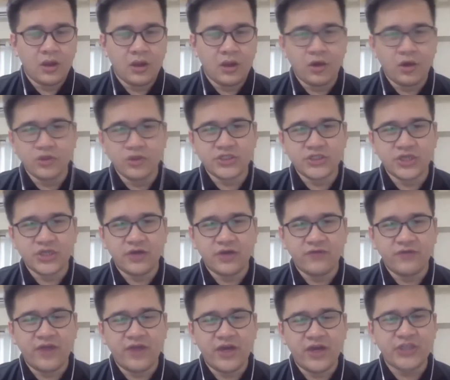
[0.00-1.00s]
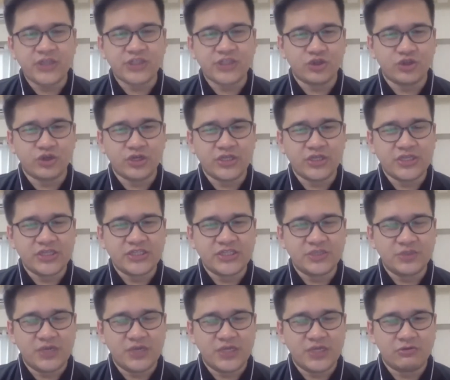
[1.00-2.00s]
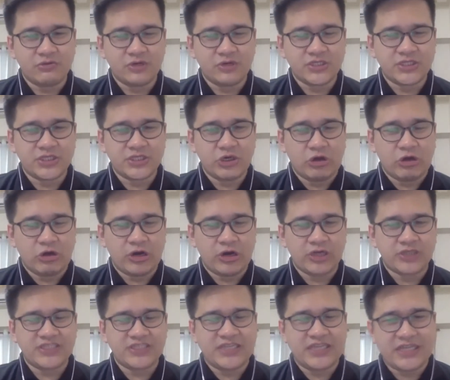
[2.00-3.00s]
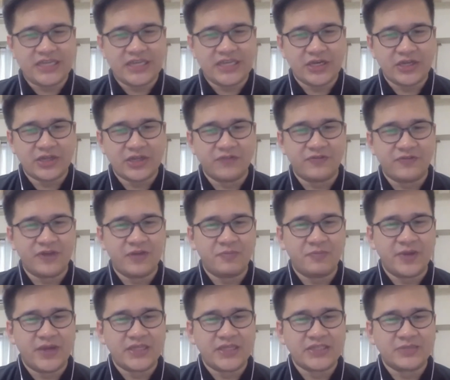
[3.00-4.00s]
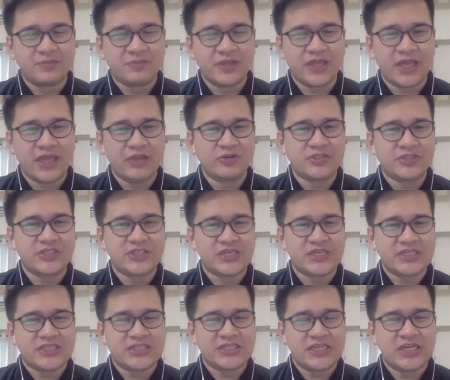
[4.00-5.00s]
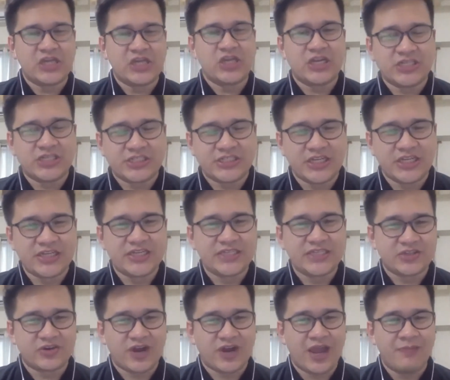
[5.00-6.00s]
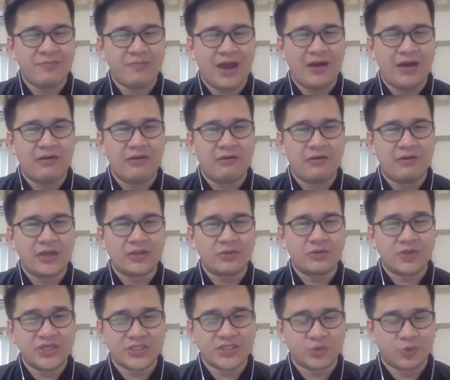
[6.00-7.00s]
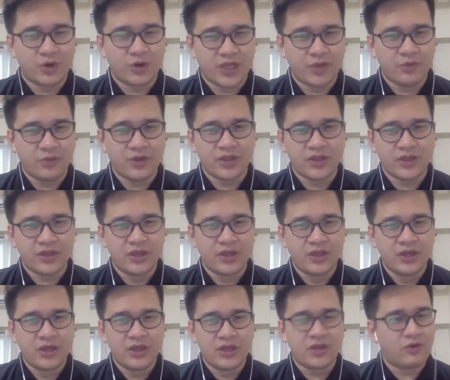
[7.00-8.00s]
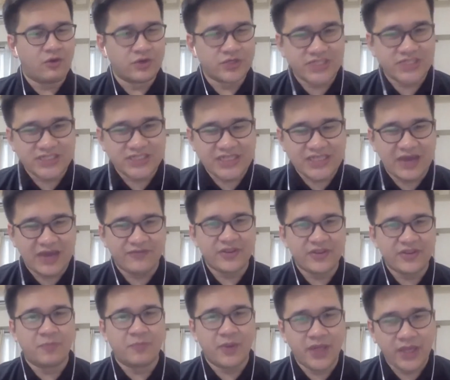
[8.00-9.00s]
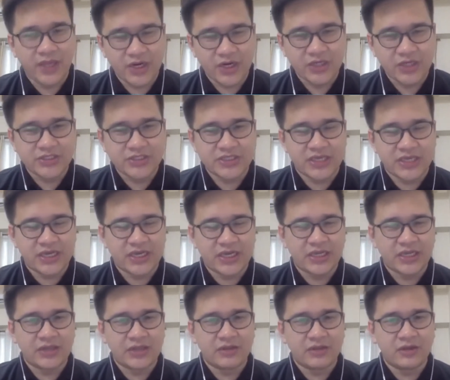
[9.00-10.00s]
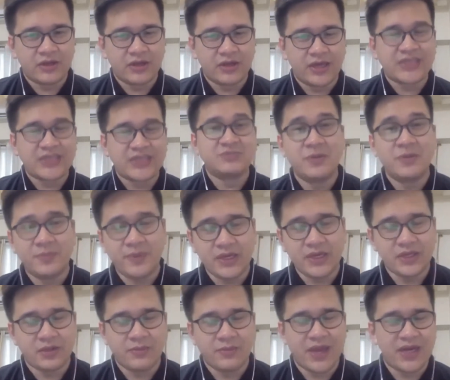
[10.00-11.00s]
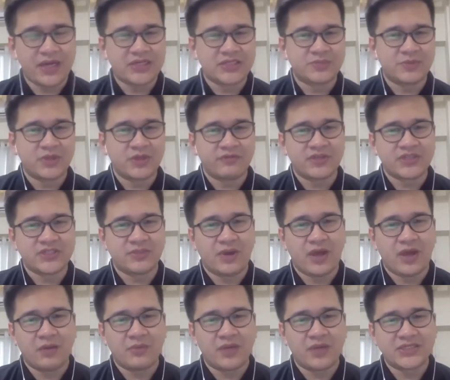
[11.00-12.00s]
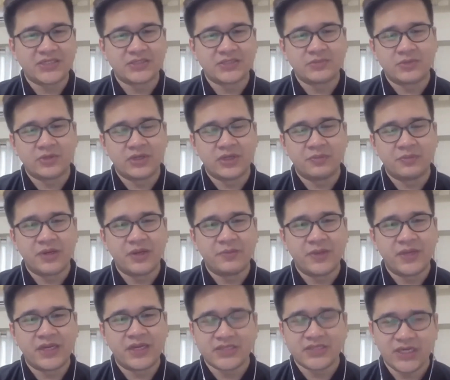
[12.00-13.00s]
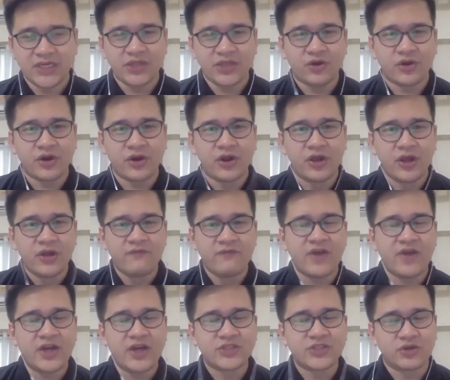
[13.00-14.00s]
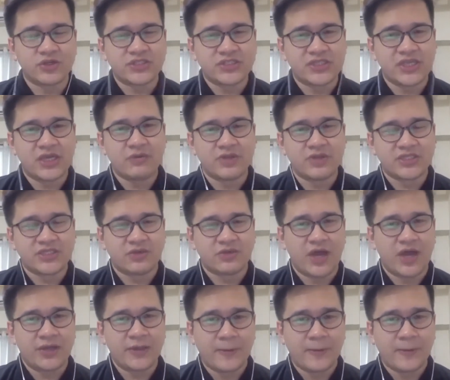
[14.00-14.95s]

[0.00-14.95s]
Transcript: Coach, uh, very short and sweet was your stint here in the Philippines, but can you just, in a nutshell, describe how it was working with the coaching staff and the players and the SBP, the management of the Samahang Basketball ng Pilipinas, in your very short stay with the squad?